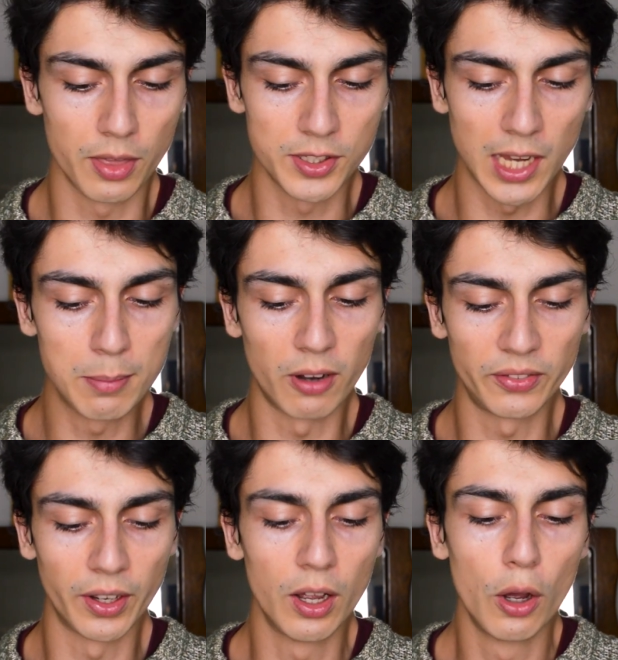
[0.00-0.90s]
The same
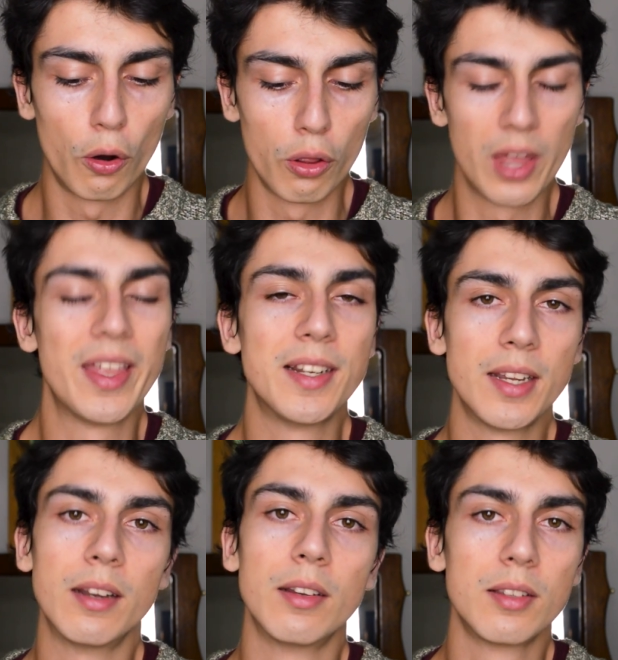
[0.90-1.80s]
offer, although they
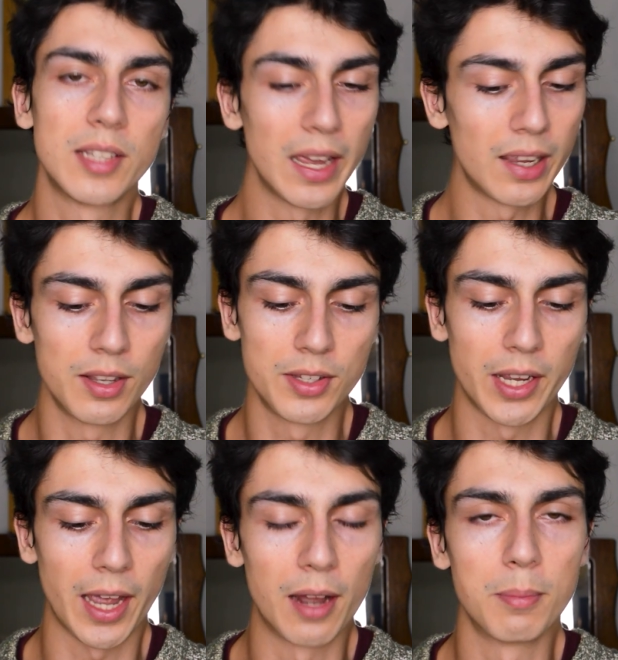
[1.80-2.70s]
didn't take into
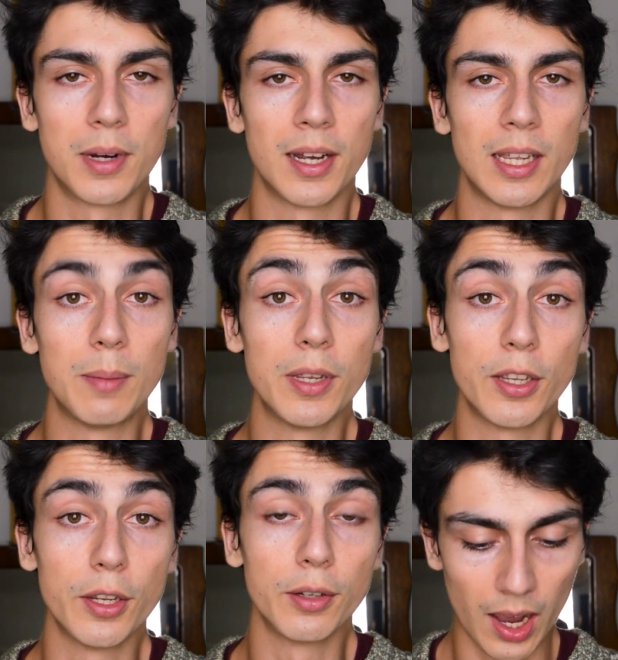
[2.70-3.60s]
account my
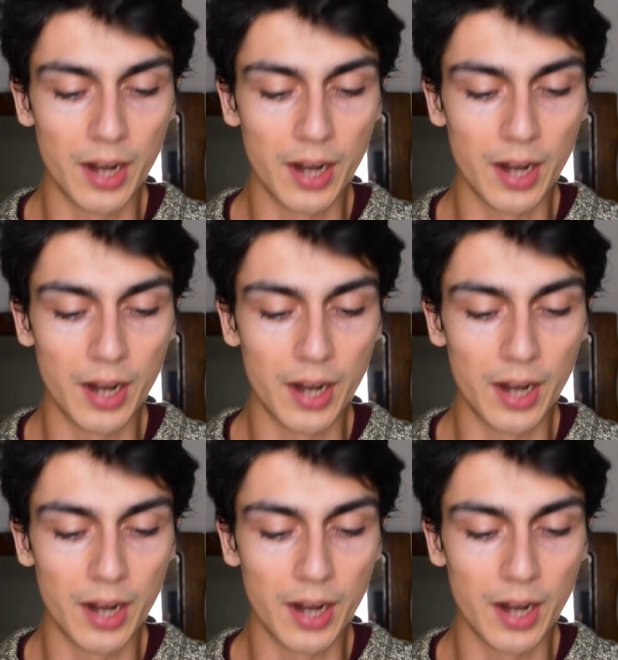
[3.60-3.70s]
EPQ.